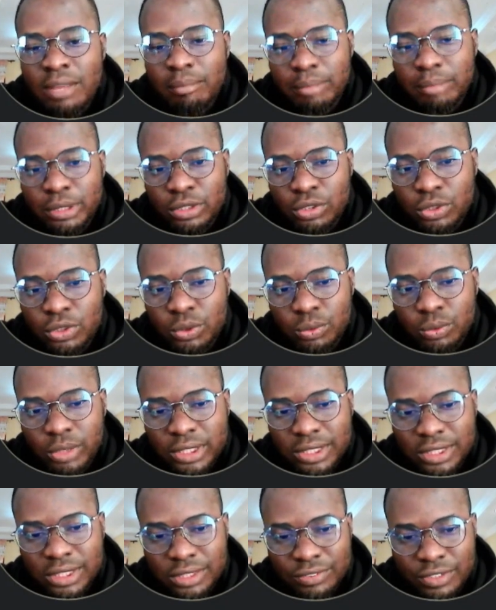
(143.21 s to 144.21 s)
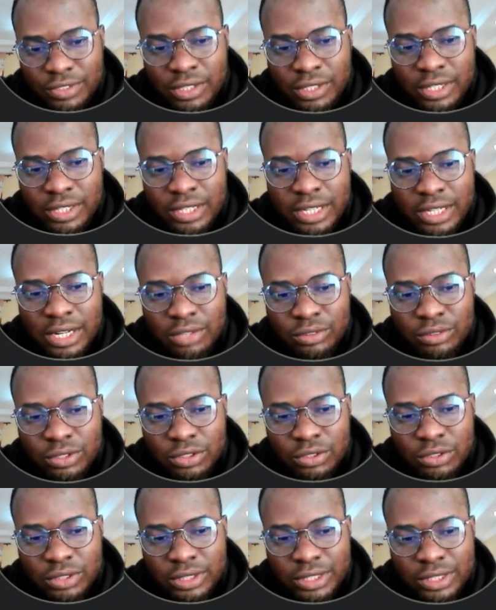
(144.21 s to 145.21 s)
be sure to watch this video and learn how to
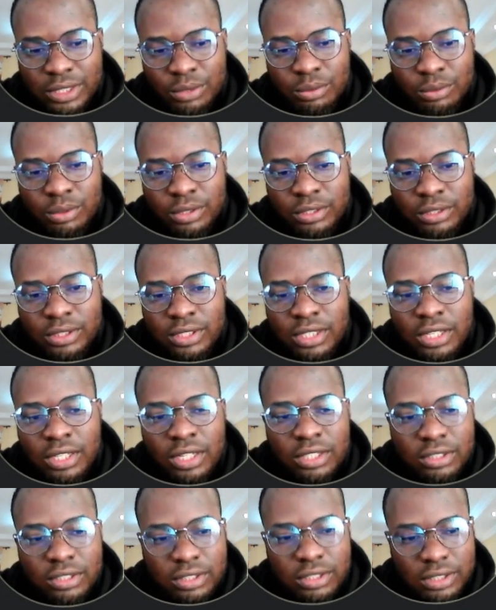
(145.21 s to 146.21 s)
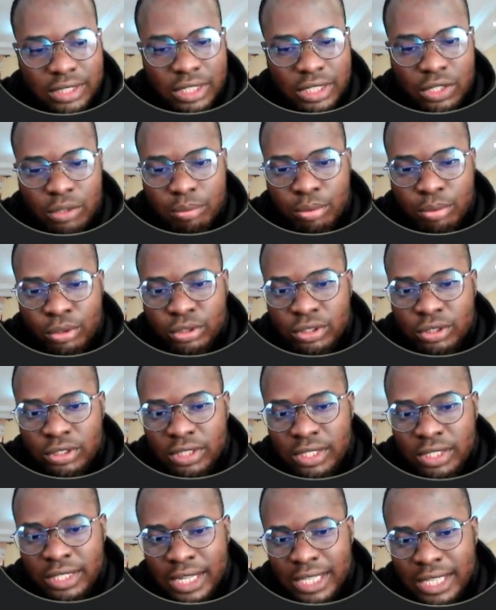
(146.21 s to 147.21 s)
use the keywords to take your book to
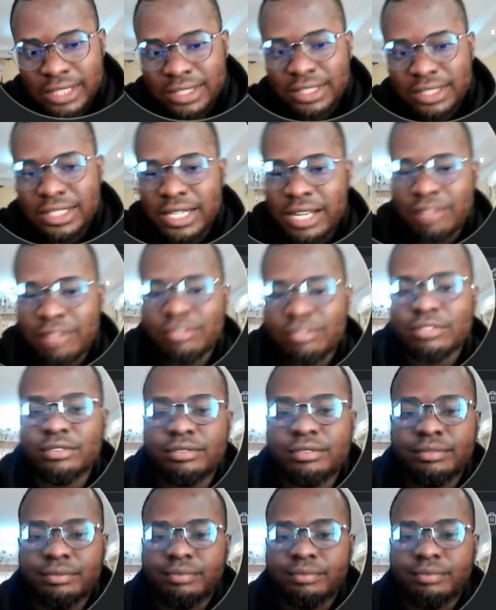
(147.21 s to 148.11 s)
the next level.